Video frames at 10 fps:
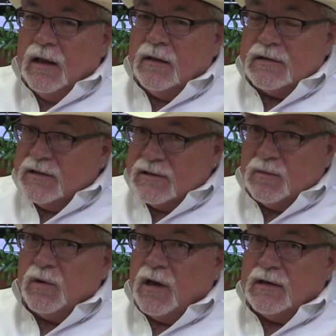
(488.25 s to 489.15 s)
The system
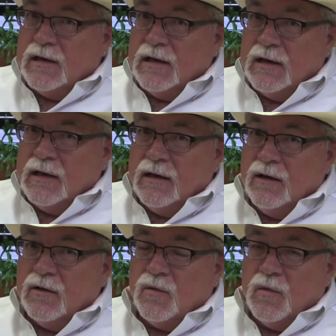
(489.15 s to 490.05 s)
will not take it any
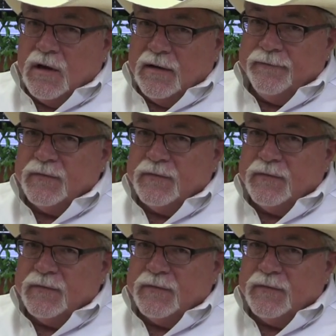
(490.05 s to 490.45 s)
other way.